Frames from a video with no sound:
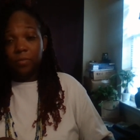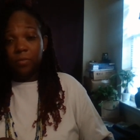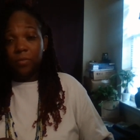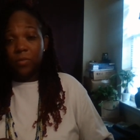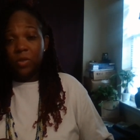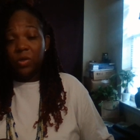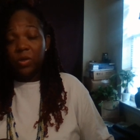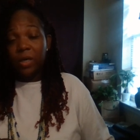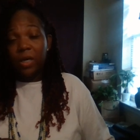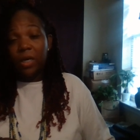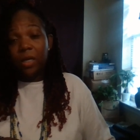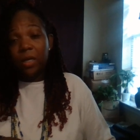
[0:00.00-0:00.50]

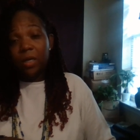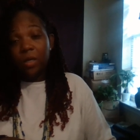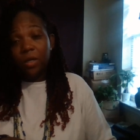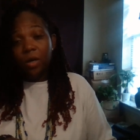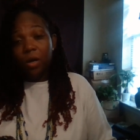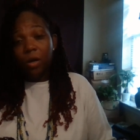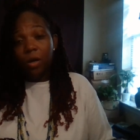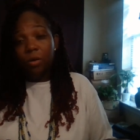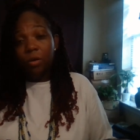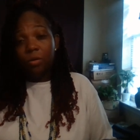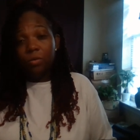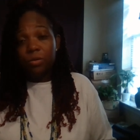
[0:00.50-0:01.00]
you're killing your
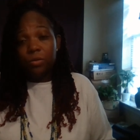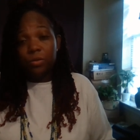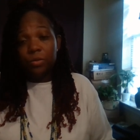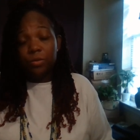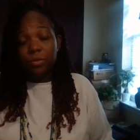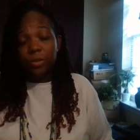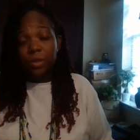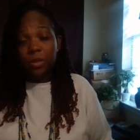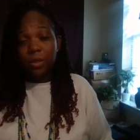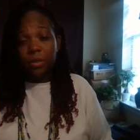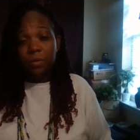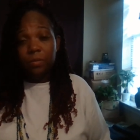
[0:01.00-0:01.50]
own
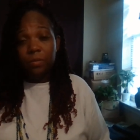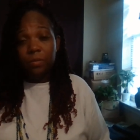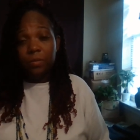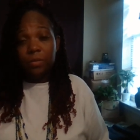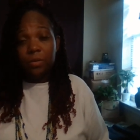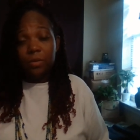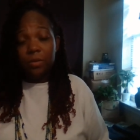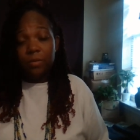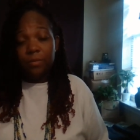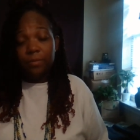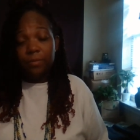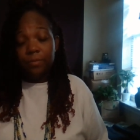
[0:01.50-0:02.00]
dreams.
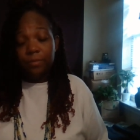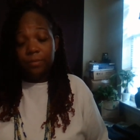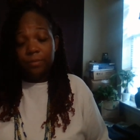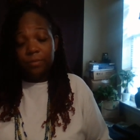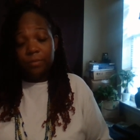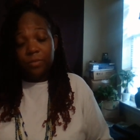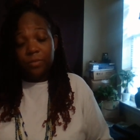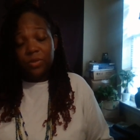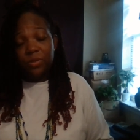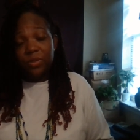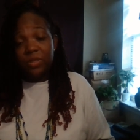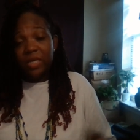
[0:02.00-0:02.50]

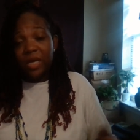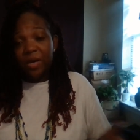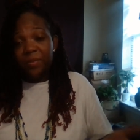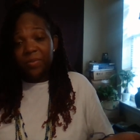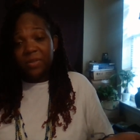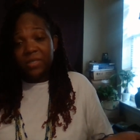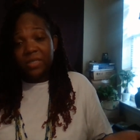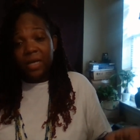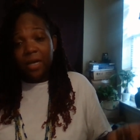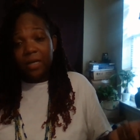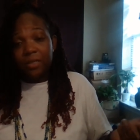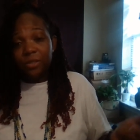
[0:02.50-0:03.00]
You're
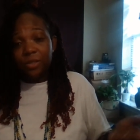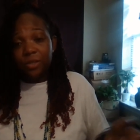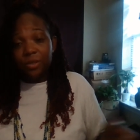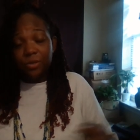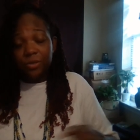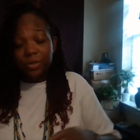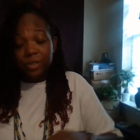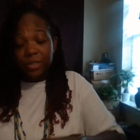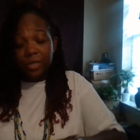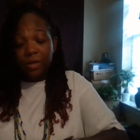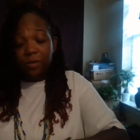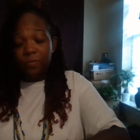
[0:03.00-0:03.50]
sabotaging
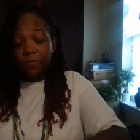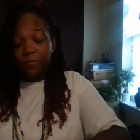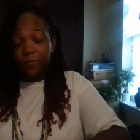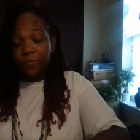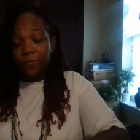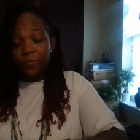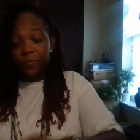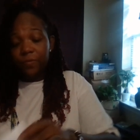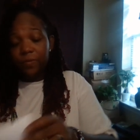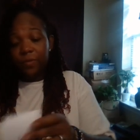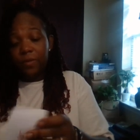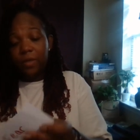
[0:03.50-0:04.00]
yourself.
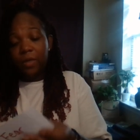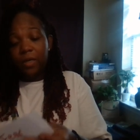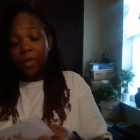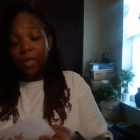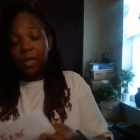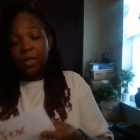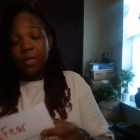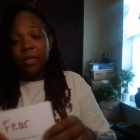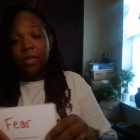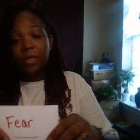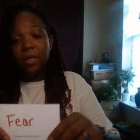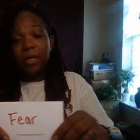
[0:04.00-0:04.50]

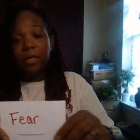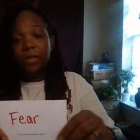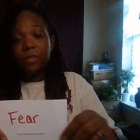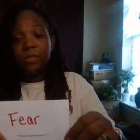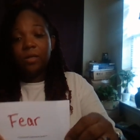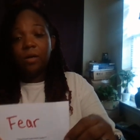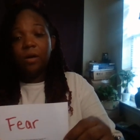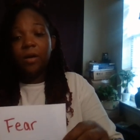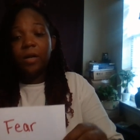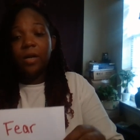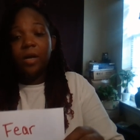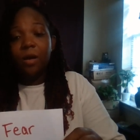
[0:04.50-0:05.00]
The next
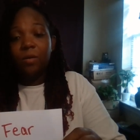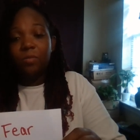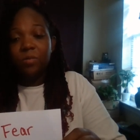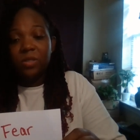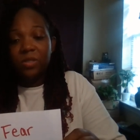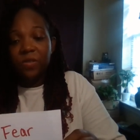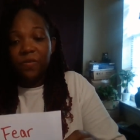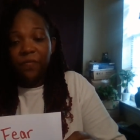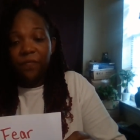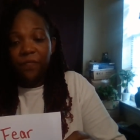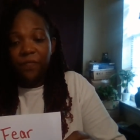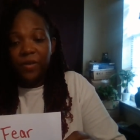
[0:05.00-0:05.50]
card out
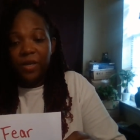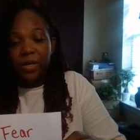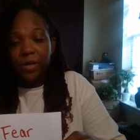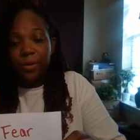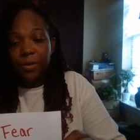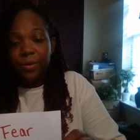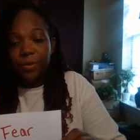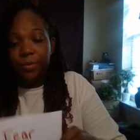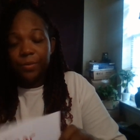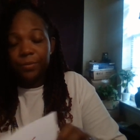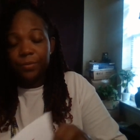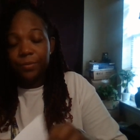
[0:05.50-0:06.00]
was fear.